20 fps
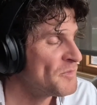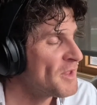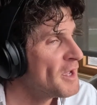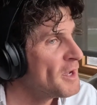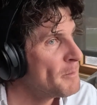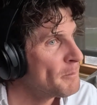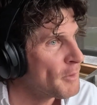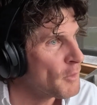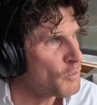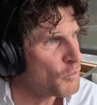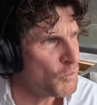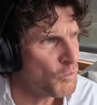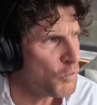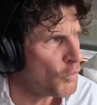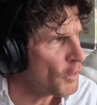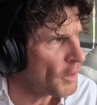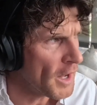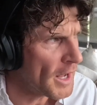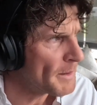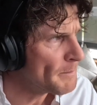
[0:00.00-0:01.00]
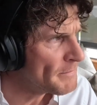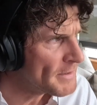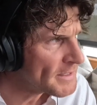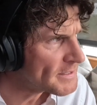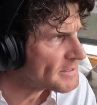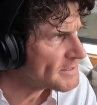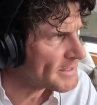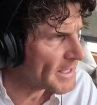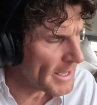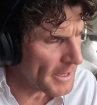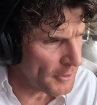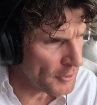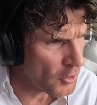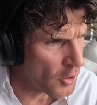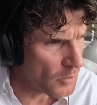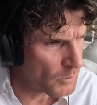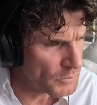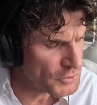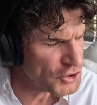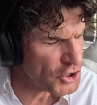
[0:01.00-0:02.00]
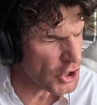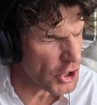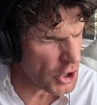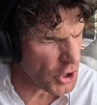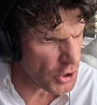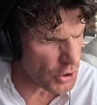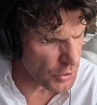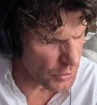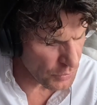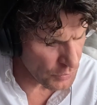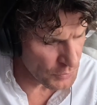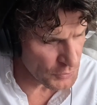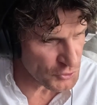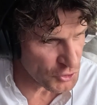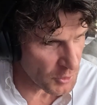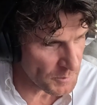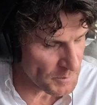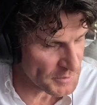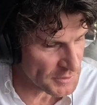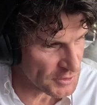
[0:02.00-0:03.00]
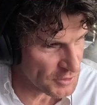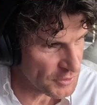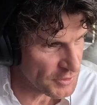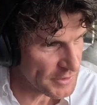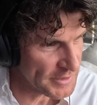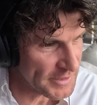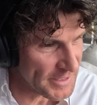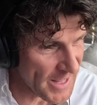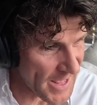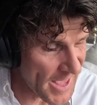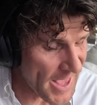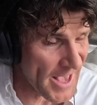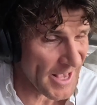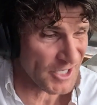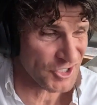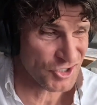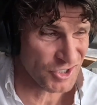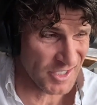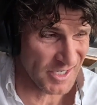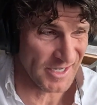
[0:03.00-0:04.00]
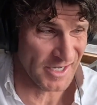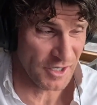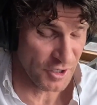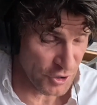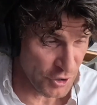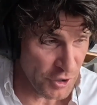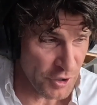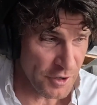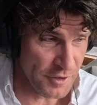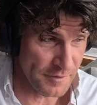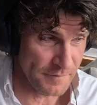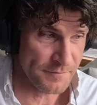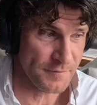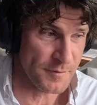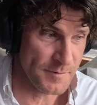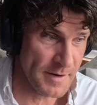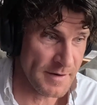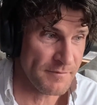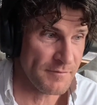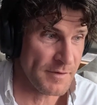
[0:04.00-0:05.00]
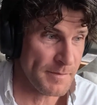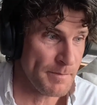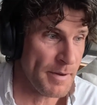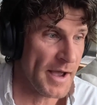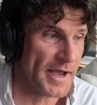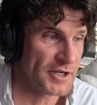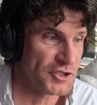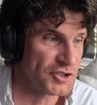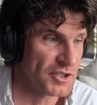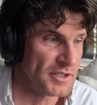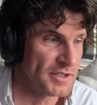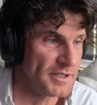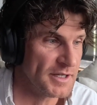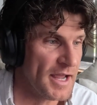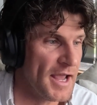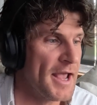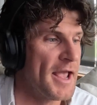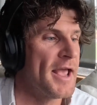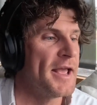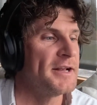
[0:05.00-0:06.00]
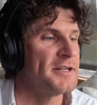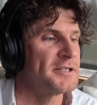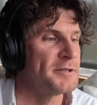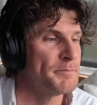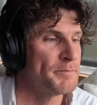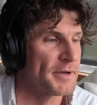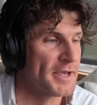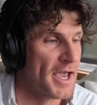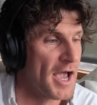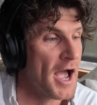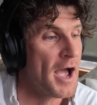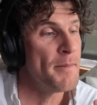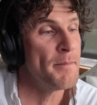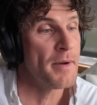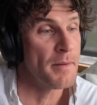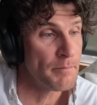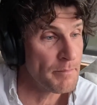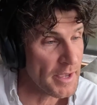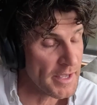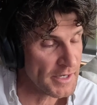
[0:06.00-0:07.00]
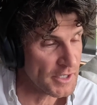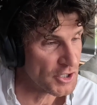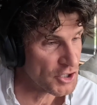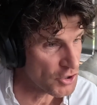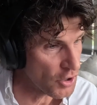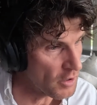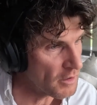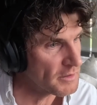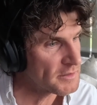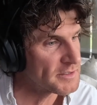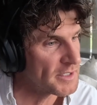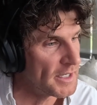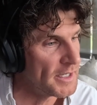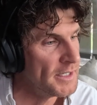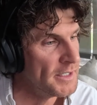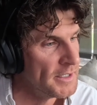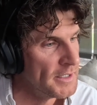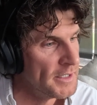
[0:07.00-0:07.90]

But what I missed out on was a huge opportunity to actually learn from every patient and to become a better doctor.